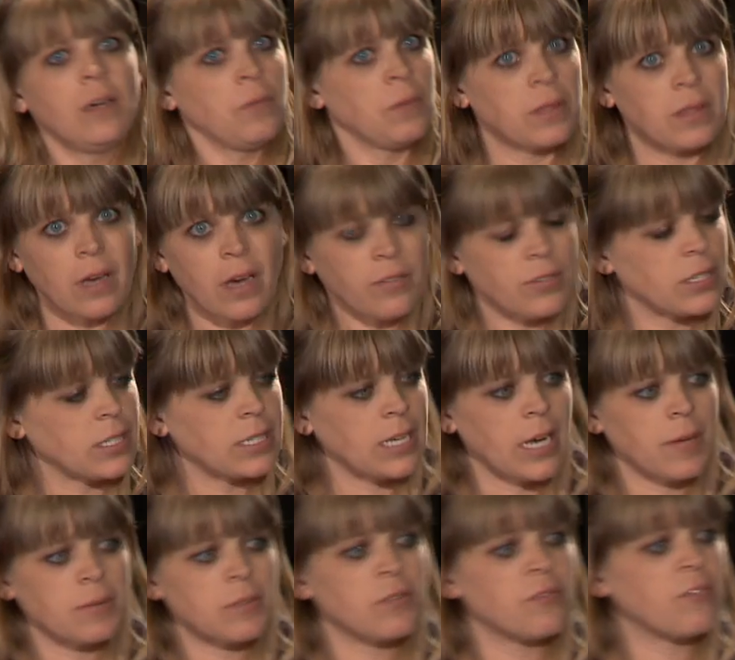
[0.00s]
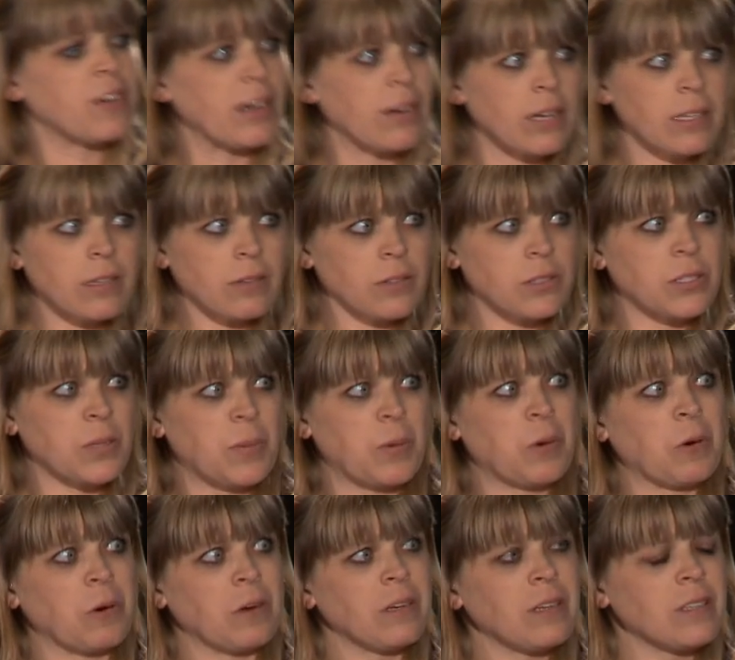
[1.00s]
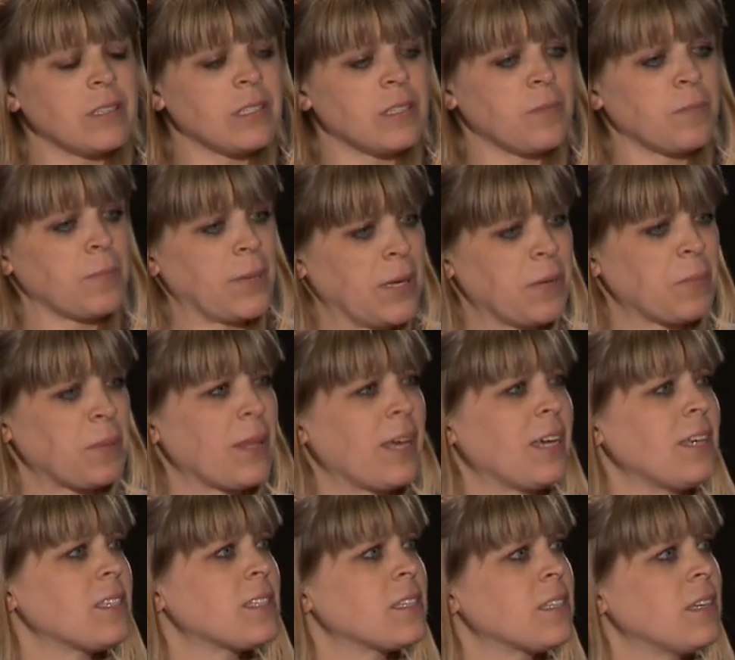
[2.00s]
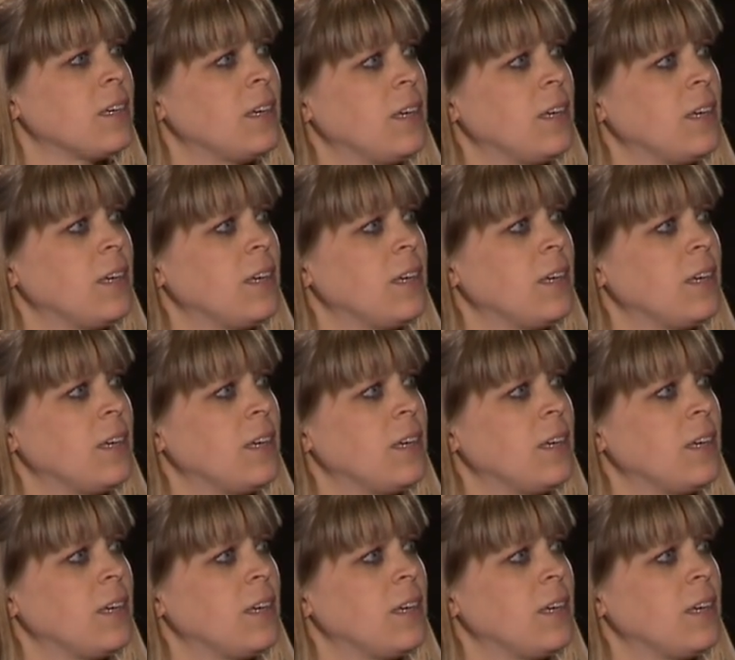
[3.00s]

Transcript: with oftentimes very little support in place